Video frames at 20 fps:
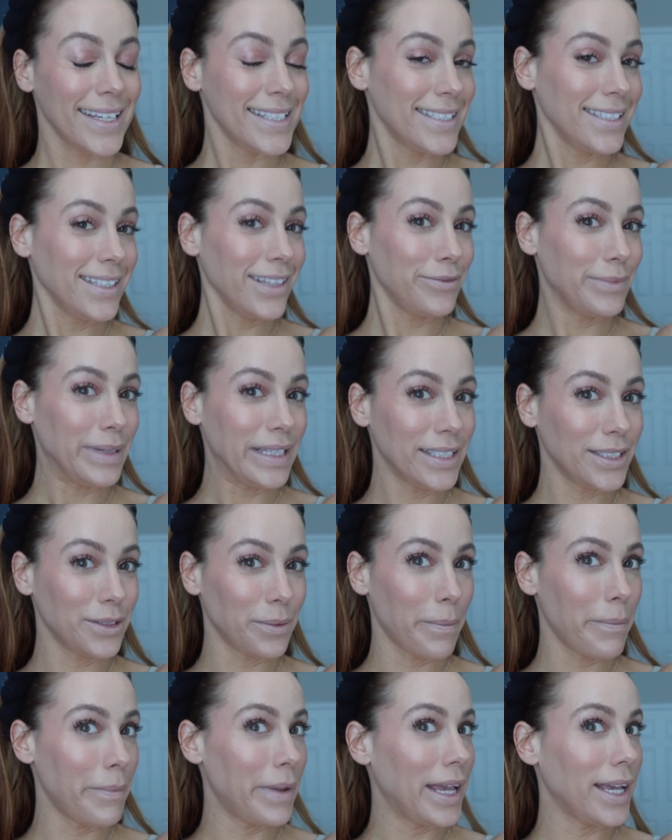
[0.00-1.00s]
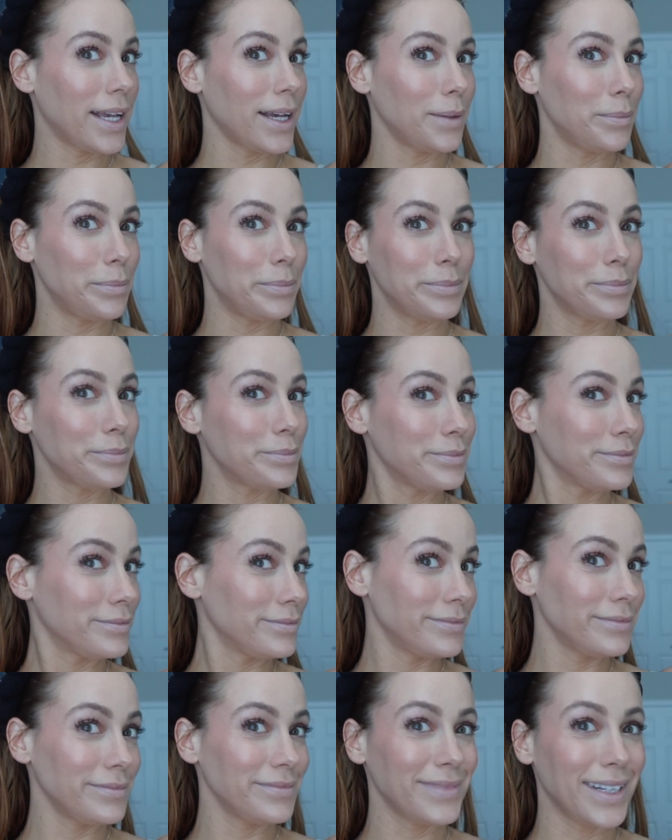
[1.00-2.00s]
I still have my little makeup
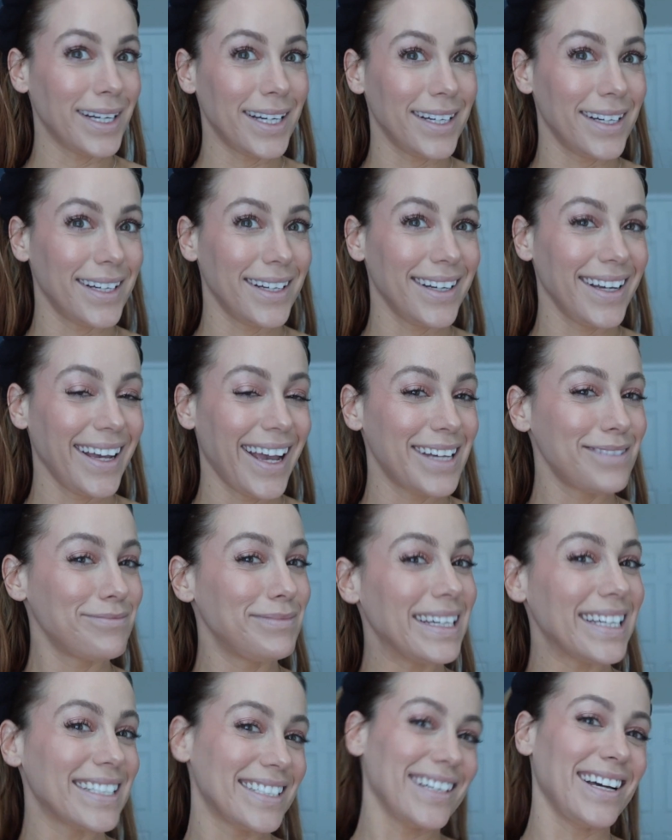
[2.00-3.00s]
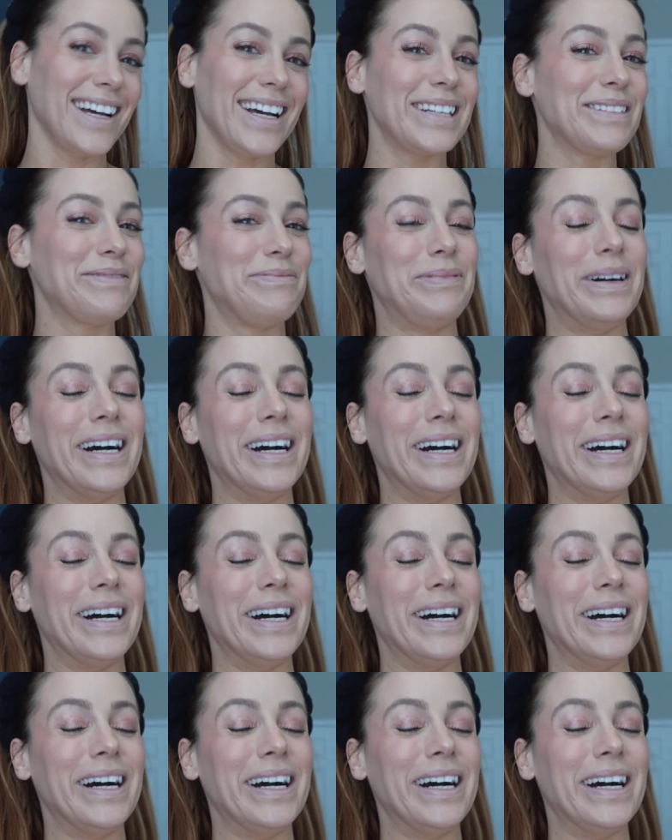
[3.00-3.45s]
headband on,